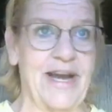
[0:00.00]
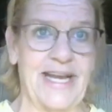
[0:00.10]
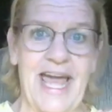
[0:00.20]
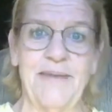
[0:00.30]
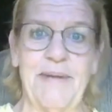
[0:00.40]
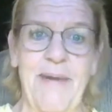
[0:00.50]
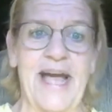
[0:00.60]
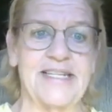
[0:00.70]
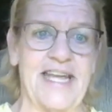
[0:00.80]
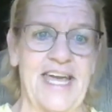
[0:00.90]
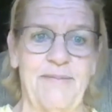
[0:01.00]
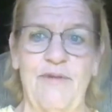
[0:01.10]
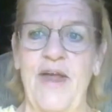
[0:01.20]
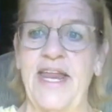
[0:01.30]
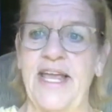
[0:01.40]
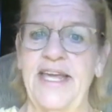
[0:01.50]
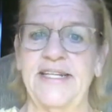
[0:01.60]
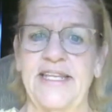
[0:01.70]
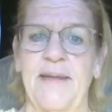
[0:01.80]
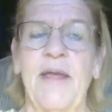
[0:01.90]
It had to be packed. It had to be ready ahead of
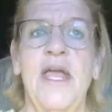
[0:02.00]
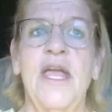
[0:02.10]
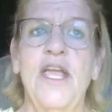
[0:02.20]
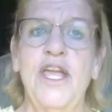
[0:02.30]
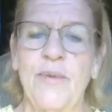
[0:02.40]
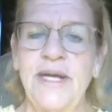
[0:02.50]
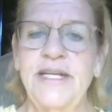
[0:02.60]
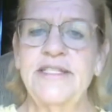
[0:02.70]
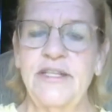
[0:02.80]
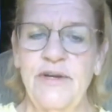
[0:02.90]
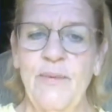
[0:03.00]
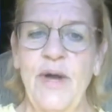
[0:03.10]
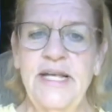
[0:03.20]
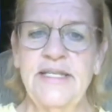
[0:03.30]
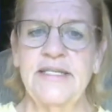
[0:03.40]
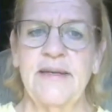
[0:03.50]
time. You know what his theory was?